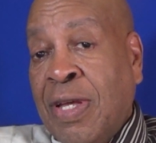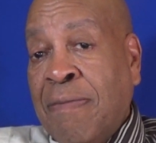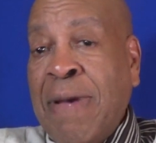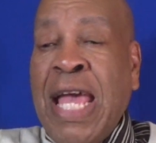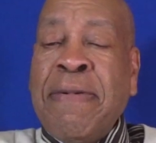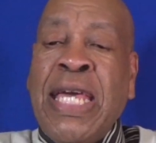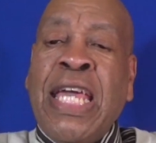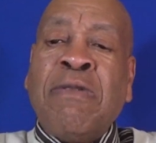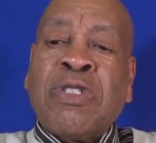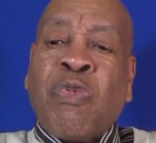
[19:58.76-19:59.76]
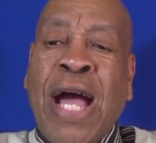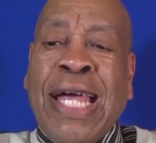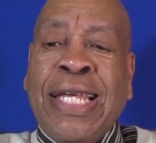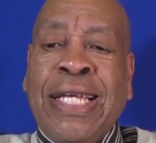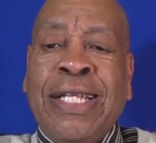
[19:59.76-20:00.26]
Maybe he was
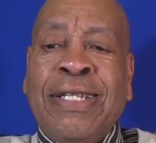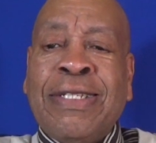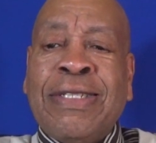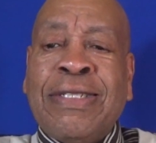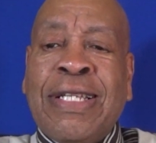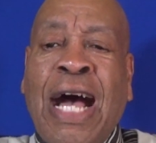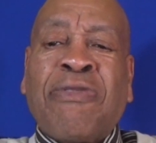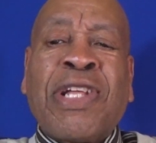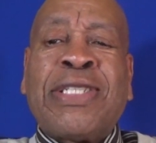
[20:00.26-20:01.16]
writing, out the